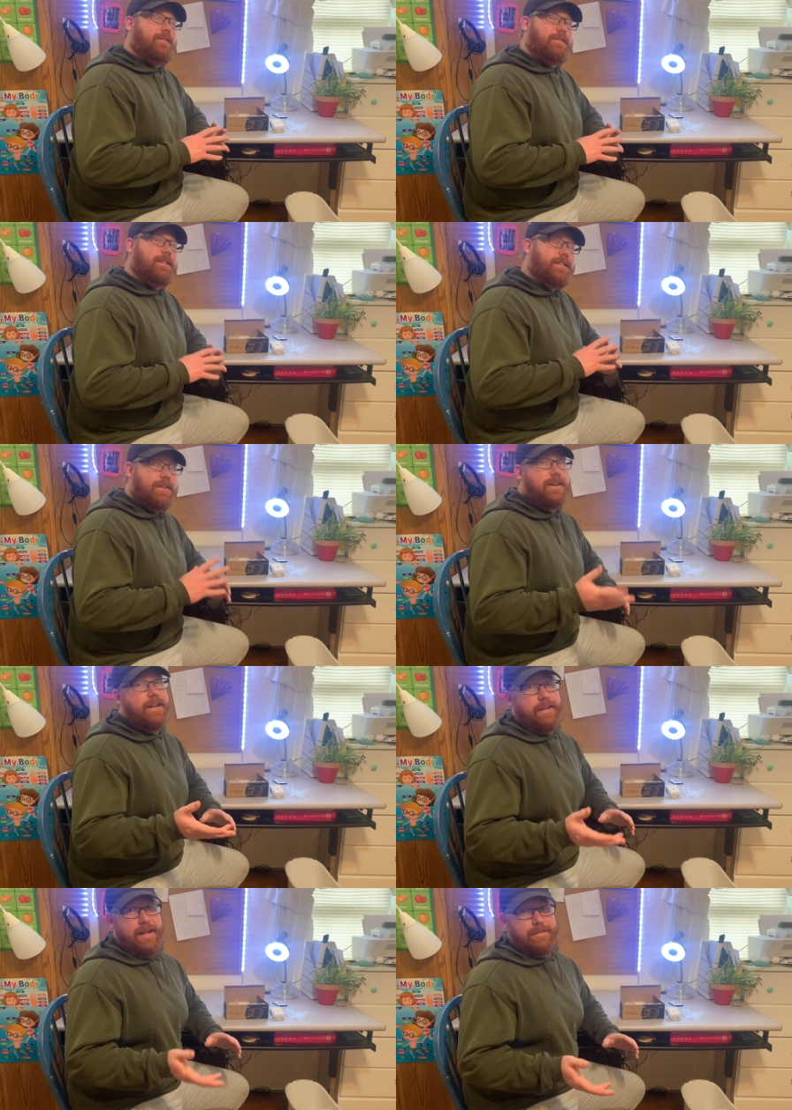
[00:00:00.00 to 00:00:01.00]
consider
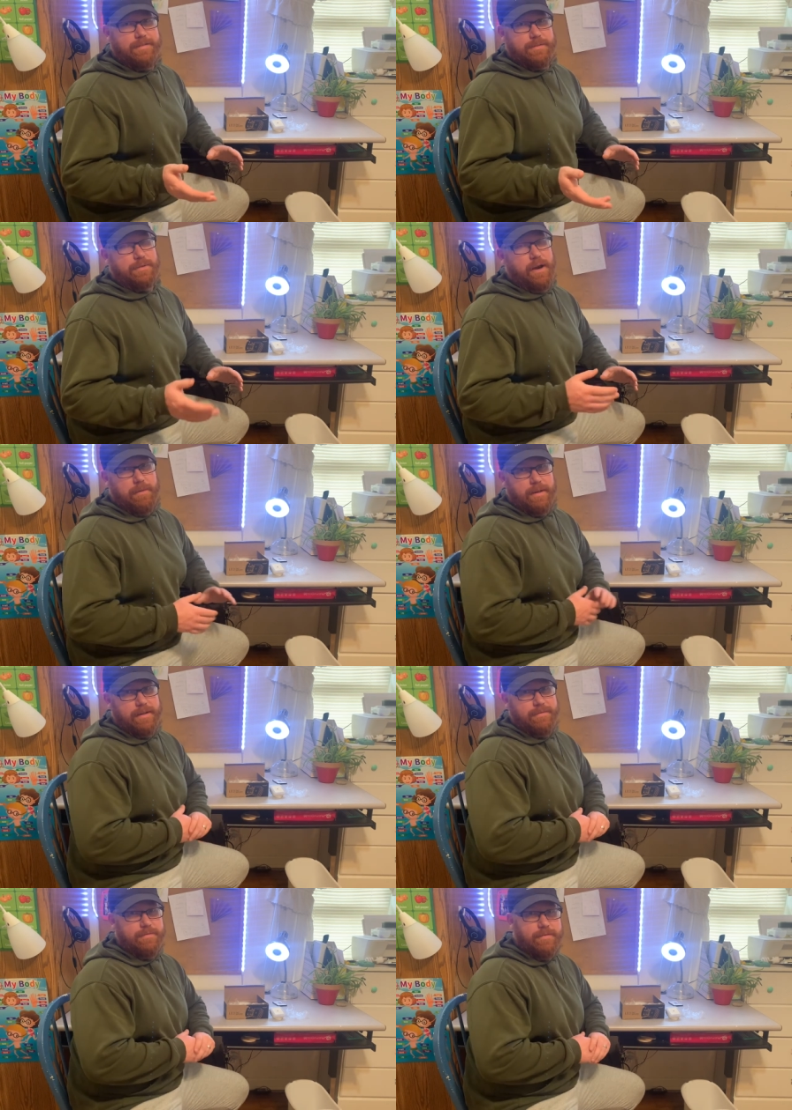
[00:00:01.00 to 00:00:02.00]
hitting that subscribe
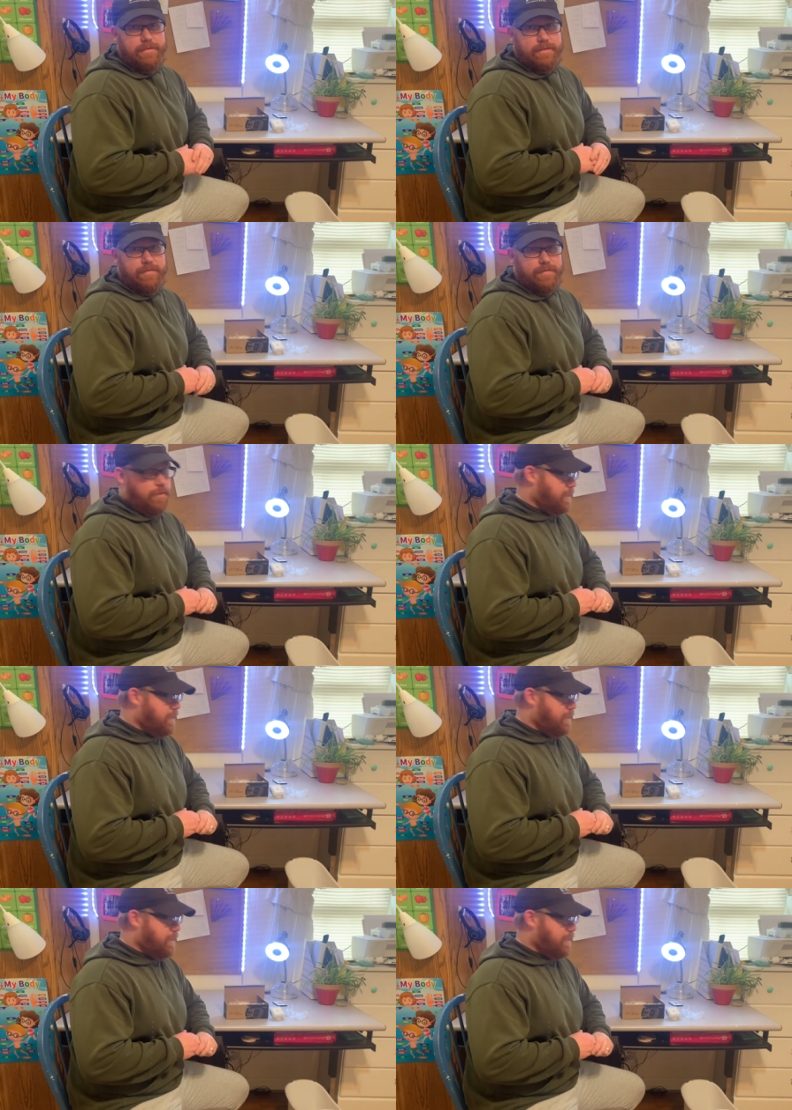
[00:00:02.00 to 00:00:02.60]
button for